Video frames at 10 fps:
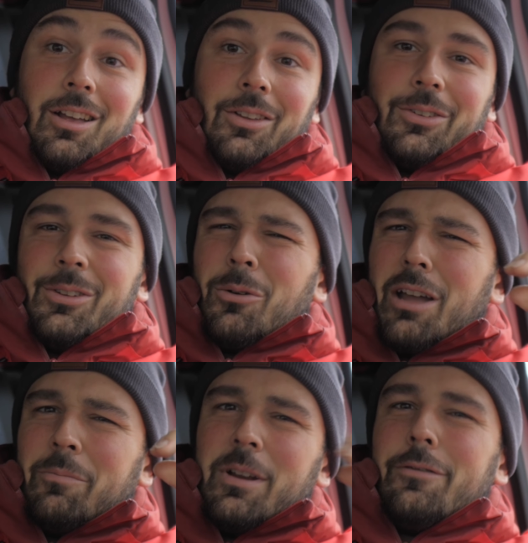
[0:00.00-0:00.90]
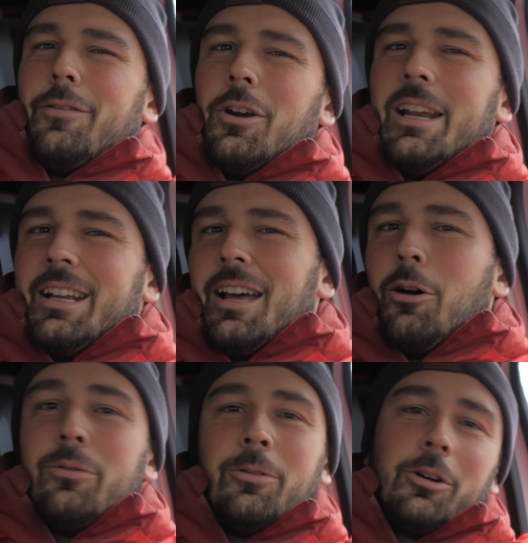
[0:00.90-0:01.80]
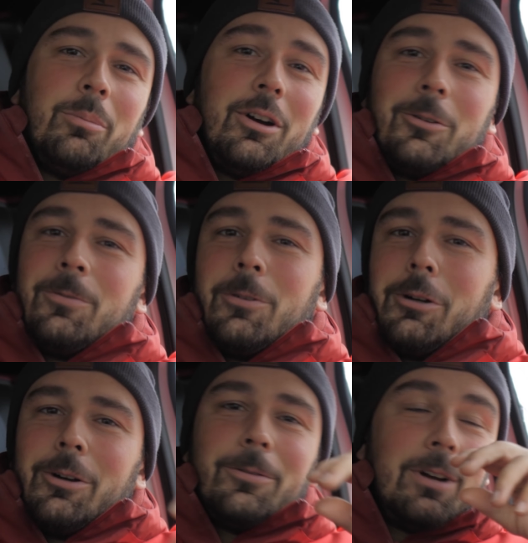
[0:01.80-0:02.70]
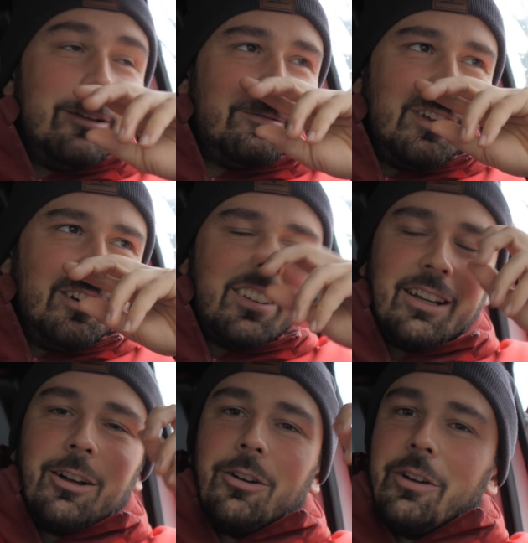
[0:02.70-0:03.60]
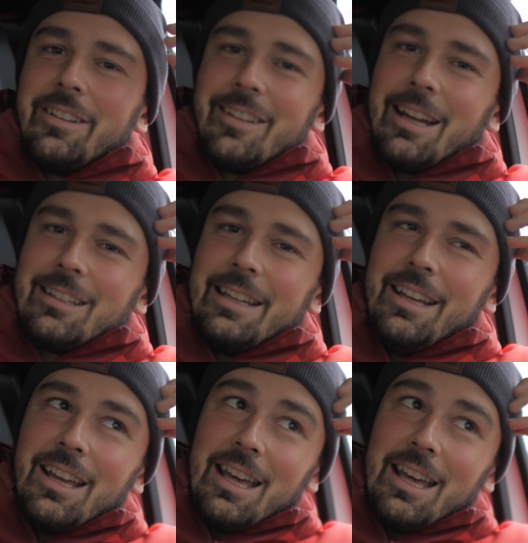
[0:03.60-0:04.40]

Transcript: So I've been foiling now for about 4 or 5 years, I don't know exactly,